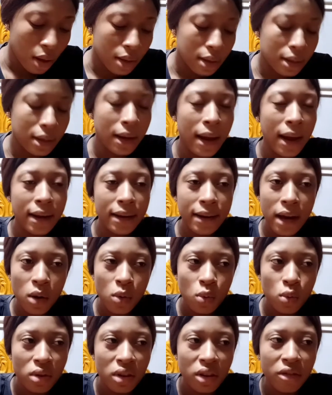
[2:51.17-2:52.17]
The
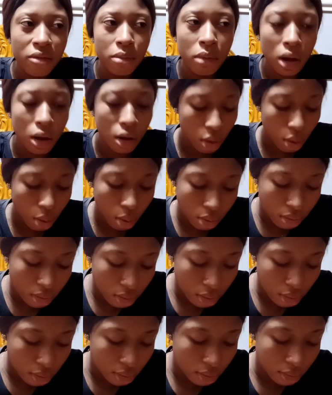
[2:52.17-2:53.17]
headache won't leave me
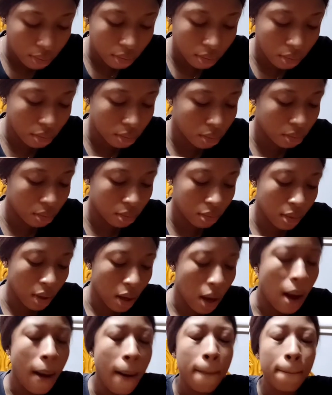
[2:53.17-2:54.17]
alone.
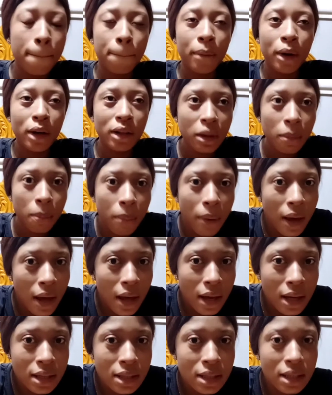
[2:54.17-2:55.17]
Body
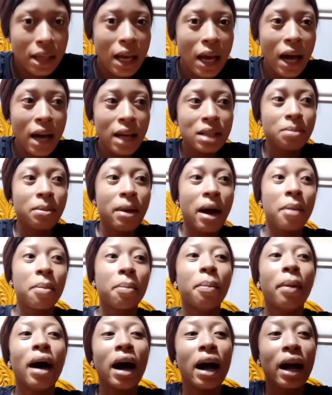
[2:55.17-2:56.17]
pains, guys. My
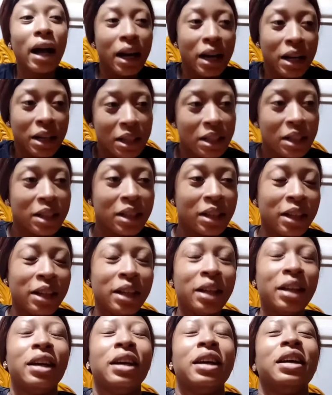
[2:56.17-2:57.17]
back.
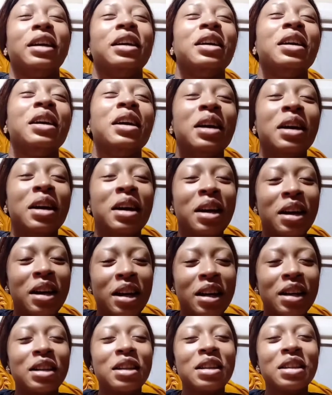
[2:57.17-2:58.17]
This
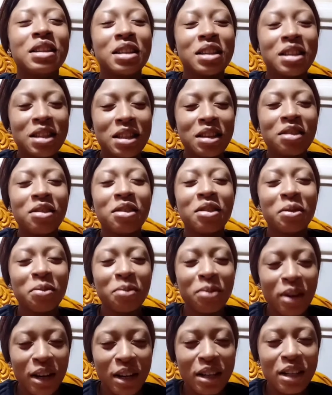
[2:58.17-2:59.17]
is the real
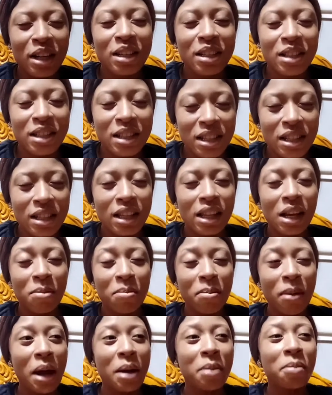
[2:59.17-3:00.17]
pregnancy.
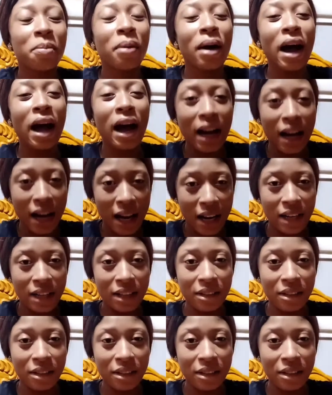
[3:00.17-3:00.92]
My back,